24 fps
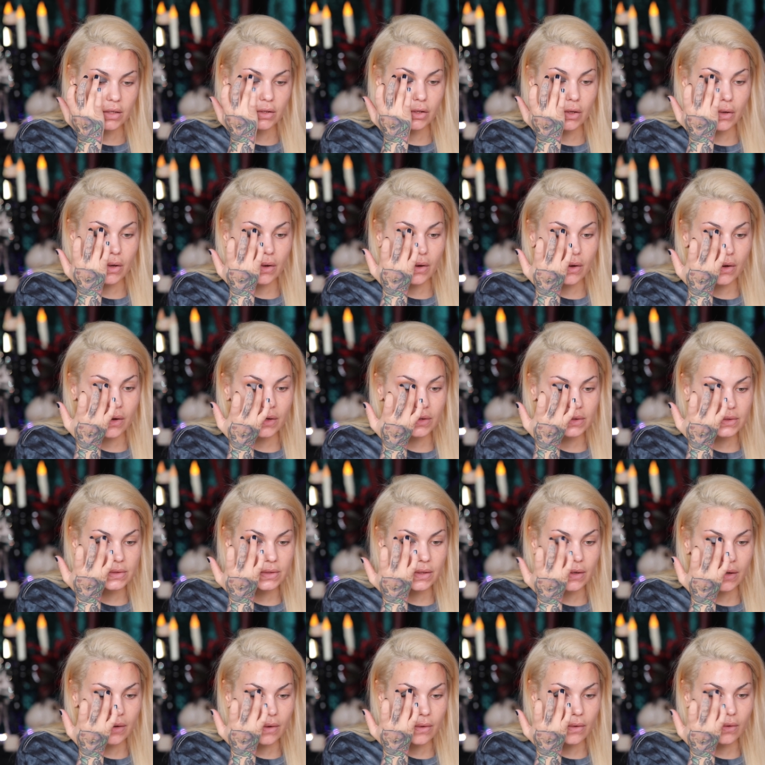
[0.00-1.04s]
You're
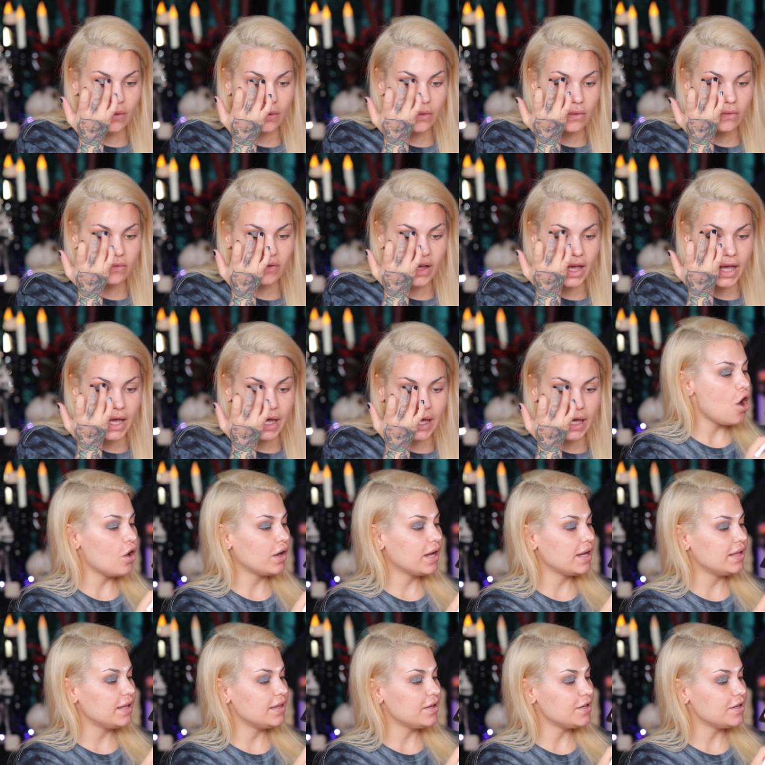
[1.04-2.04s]
so vain. Okay,